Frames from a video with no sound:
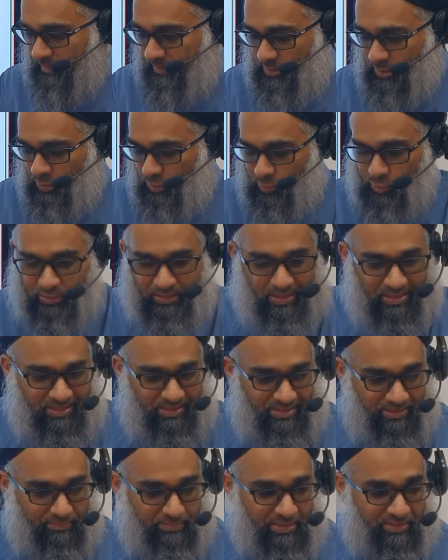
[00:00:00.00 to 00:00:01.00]
is used,
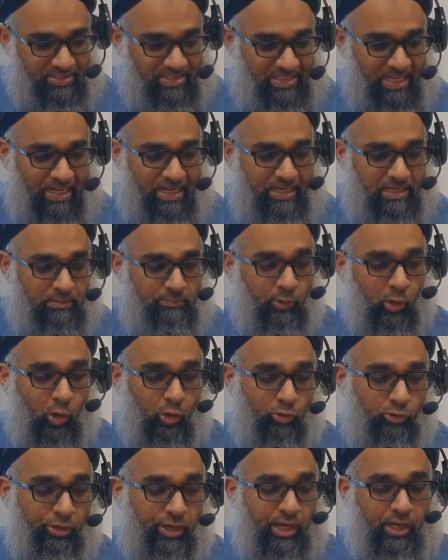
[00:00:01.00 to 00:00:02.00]
means seldom
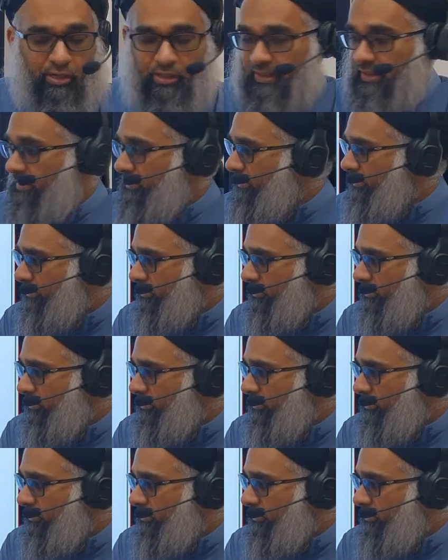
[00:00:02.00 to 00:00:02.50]
or rarely.